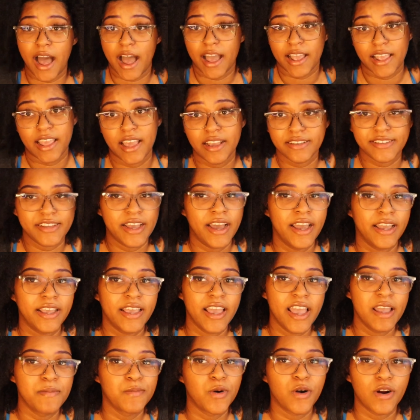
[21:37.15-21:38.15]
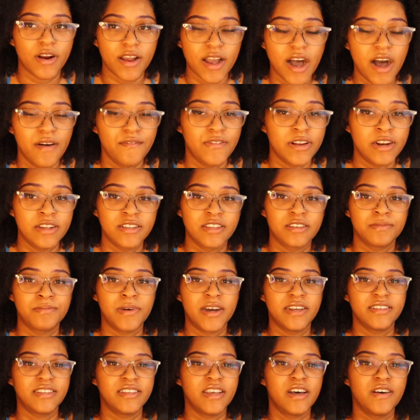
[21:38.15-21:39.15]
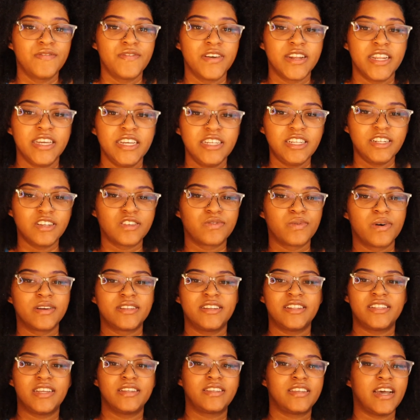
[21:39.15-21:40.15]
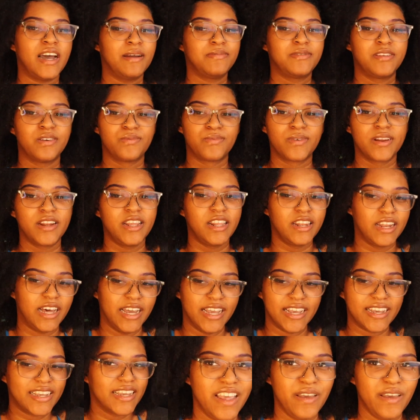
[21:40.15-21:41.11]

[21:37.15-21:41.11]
I guess I had gained more confidence in myself and he just wasn't the type to really like